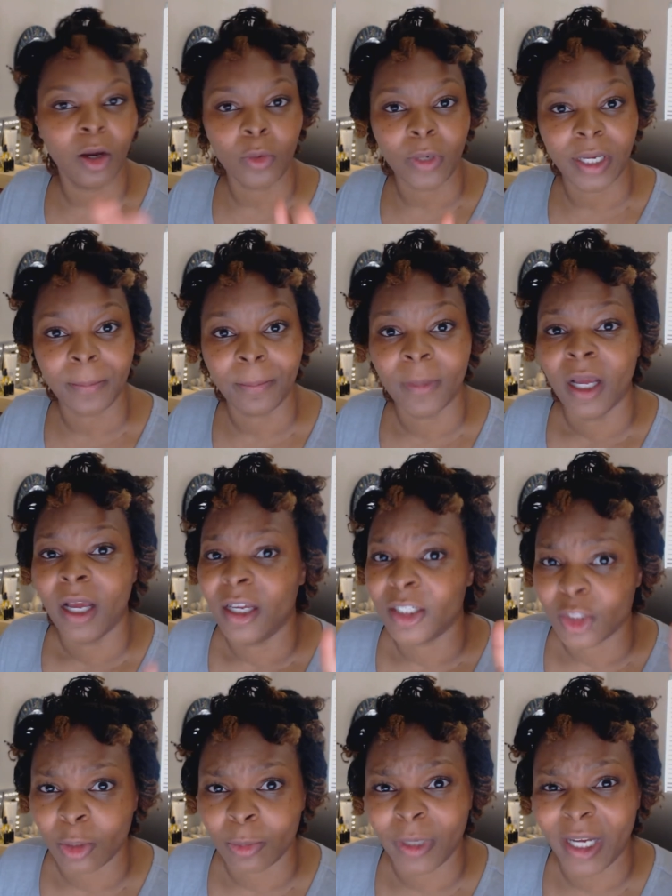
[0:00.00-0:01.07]
Okay,
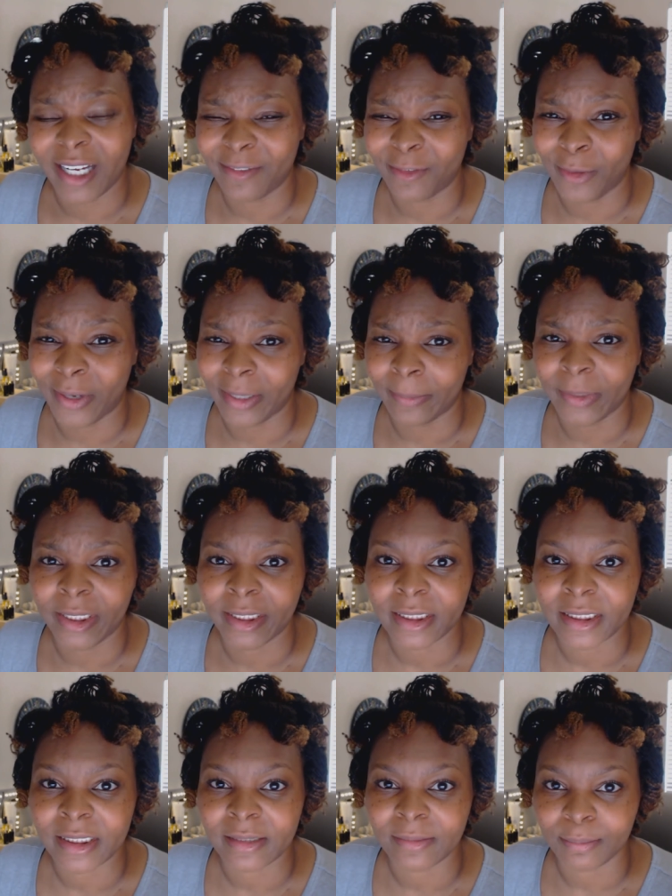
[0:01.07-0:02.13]
so I'm kind of quiet
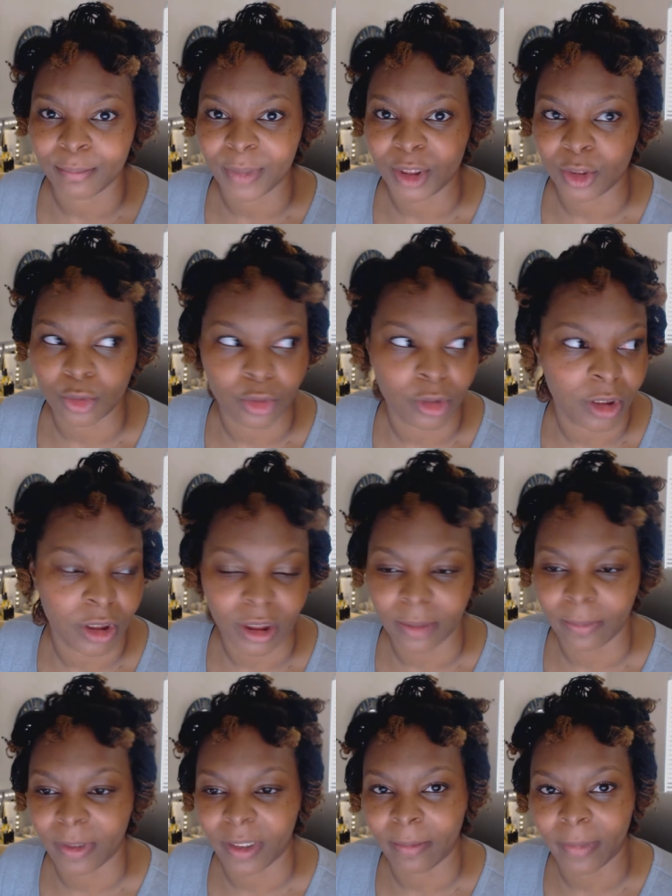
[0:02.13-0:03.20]
because my children are
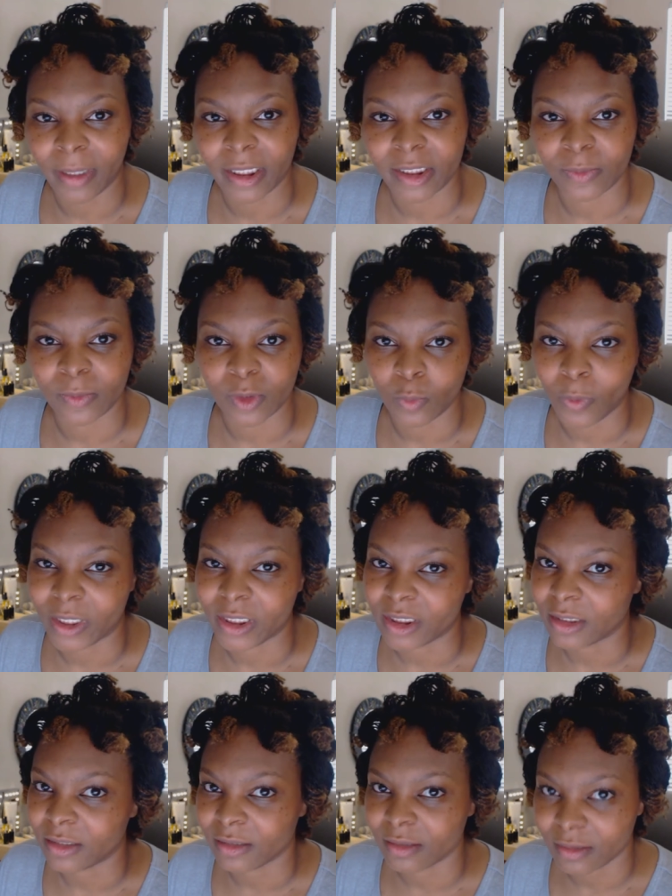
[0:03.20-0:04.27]
sleeping and my husband's
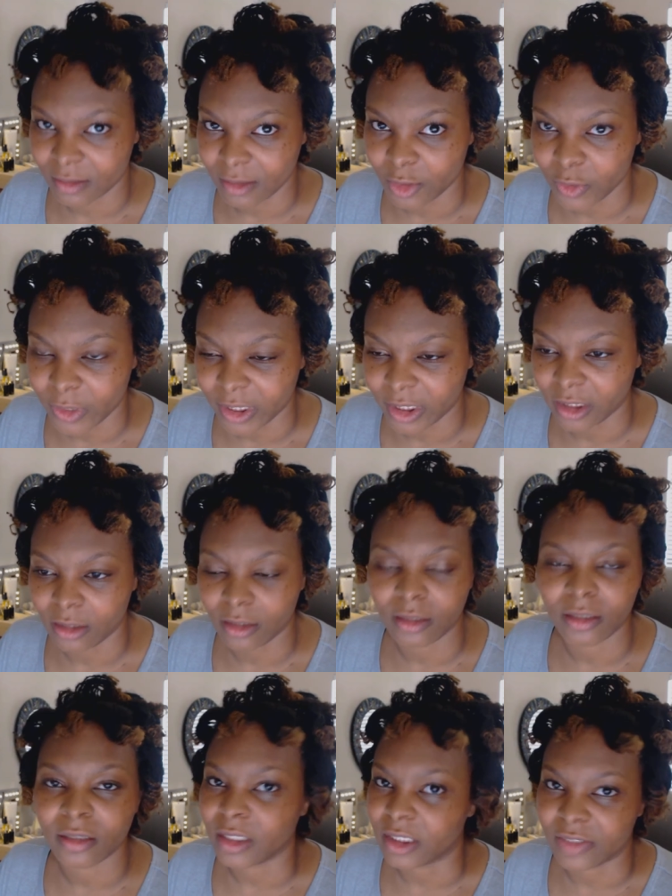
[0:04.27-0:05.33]
watching Star Trek, and
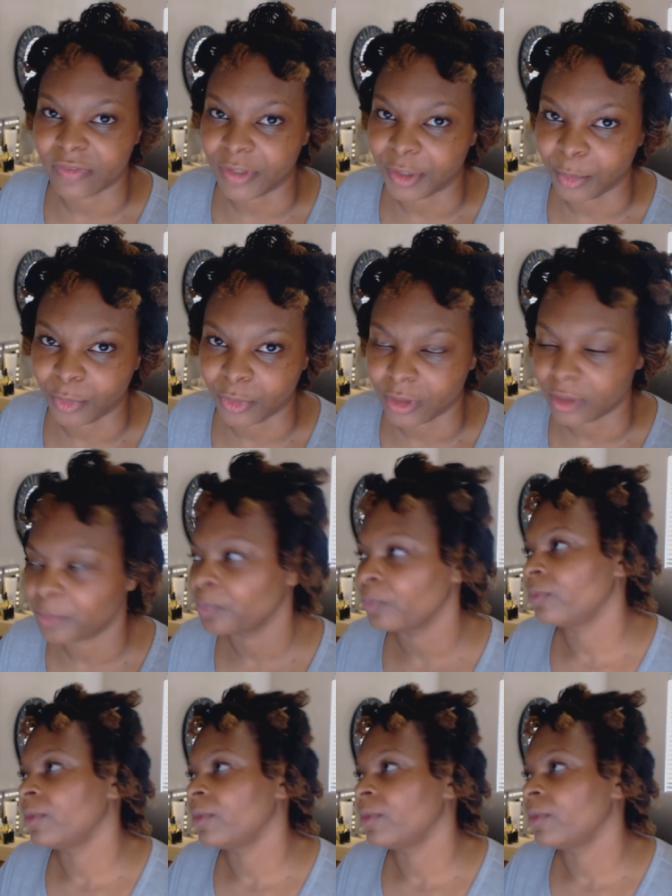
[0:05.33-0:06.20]
that's very important.